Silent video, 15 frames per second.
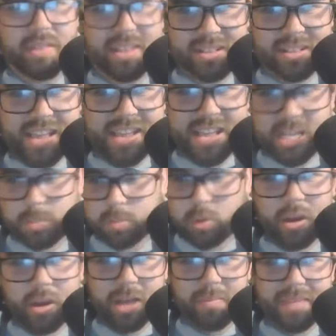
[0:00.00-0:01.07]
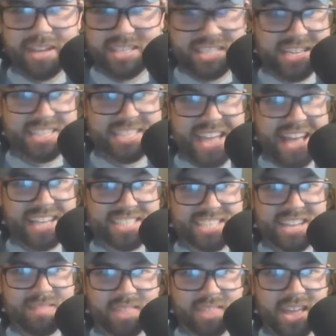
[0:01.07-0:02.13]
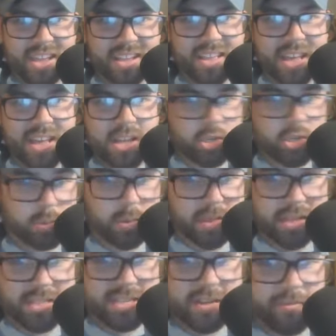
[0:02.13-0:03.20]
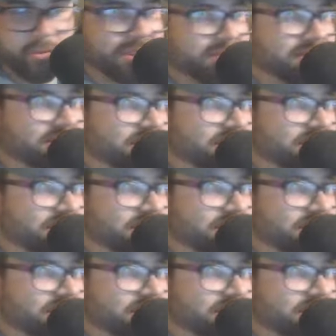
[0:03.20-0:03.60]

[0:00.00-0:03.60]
when it gets brought up that it's the exact same thing, just with a different,